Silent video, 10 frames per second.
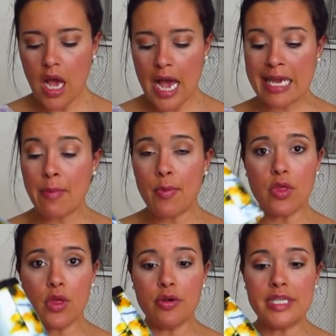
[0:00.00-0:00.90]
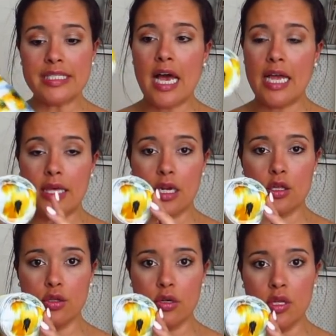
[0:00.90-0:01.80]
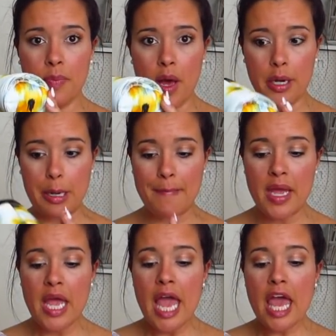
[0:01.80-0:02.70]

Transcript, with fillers: I came up with a little design that included the bottom,